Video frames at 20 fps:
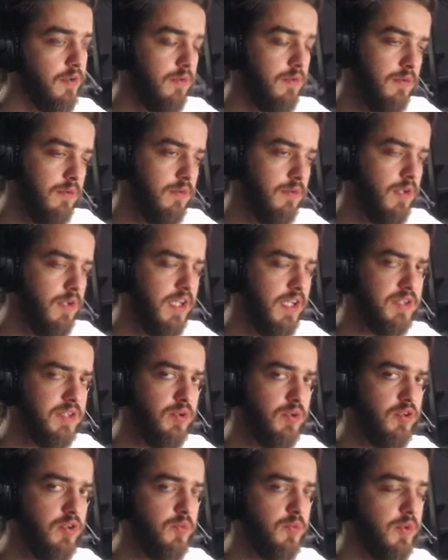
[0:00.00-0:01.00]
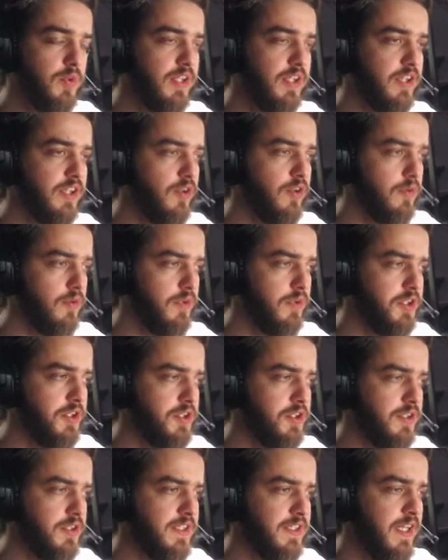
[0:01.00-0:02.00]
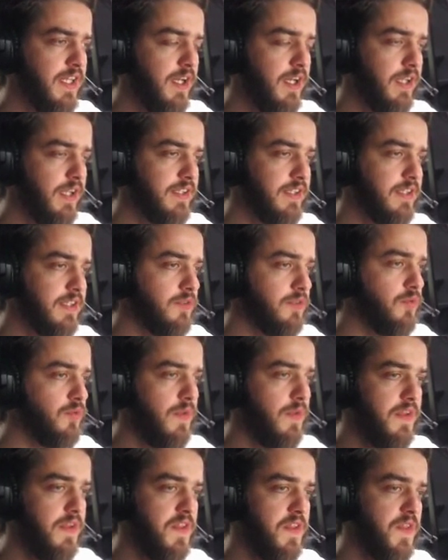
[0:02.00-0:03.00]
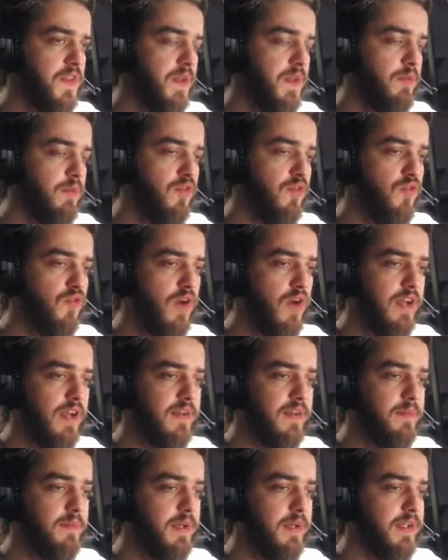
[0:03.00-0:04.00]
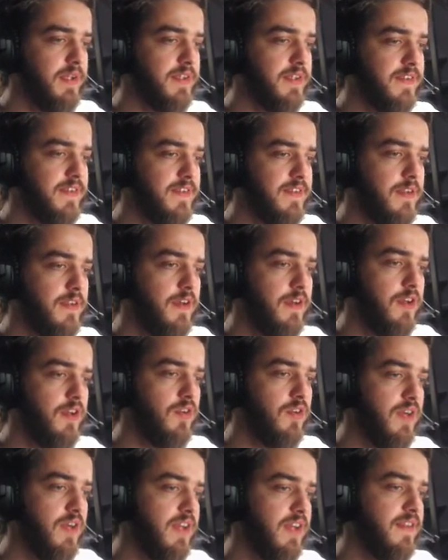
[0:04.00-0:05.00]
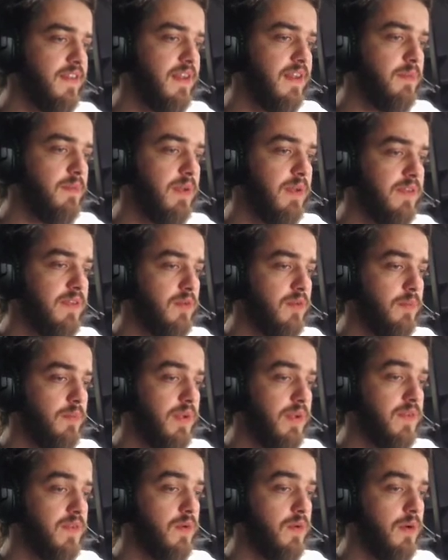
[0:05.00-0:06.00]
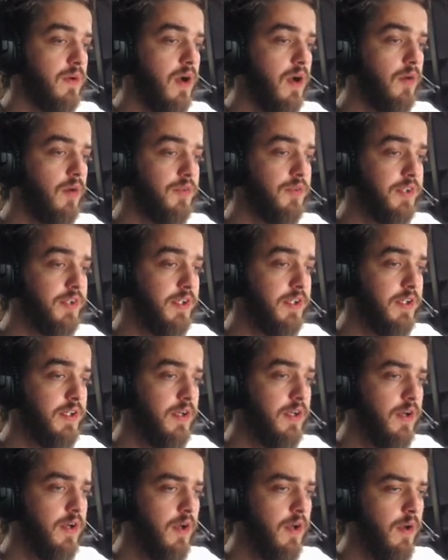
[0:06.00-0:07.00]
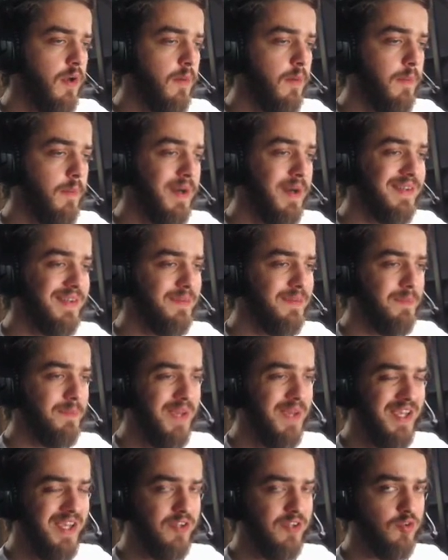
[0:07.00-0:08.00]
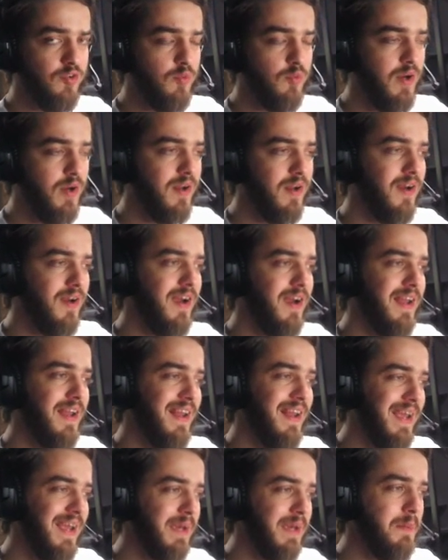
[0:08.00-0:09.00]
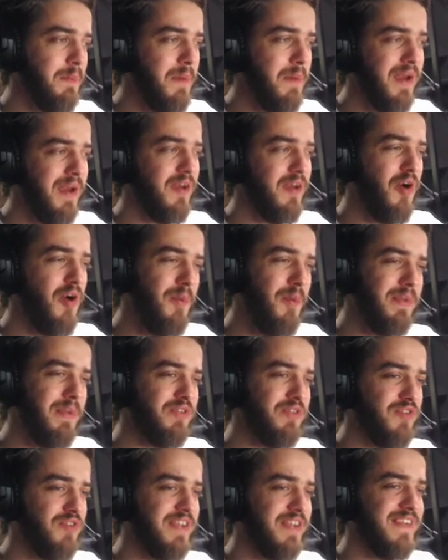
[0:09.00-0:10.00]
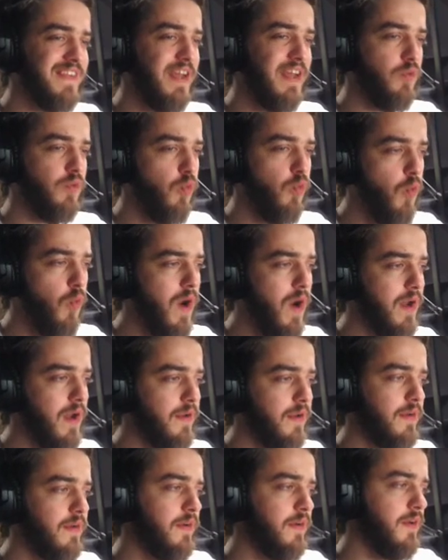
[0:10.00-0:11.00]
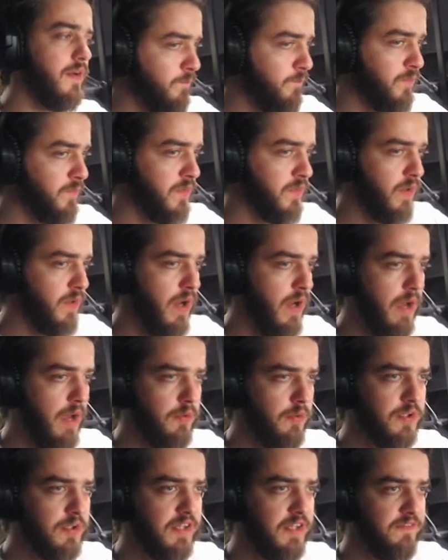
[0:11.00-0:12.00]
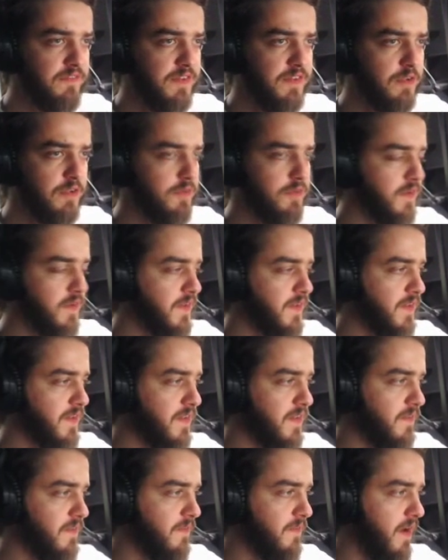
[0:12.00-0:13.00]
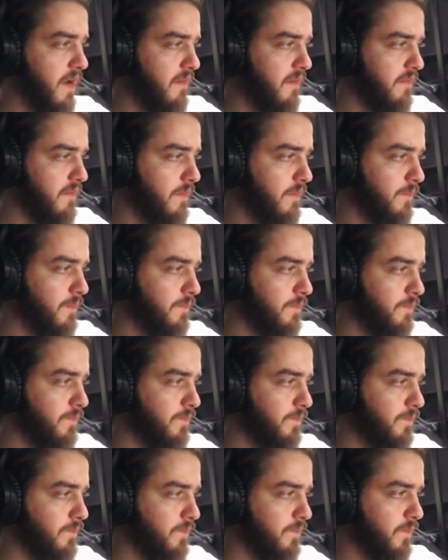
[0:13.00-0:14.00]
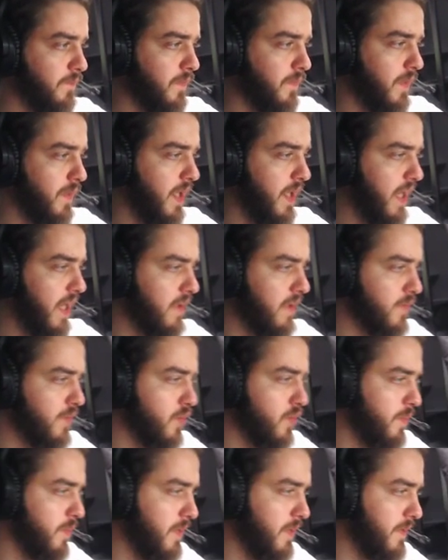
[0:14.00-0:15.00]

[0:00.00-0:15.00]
Nice way to protect your creatures. It goes with the theme of white a bit, because you get that +1/+1 counter. But being 2 mana, I like my combat tricks at 1. So I would give Feet of Resistance a 5. Gale Super.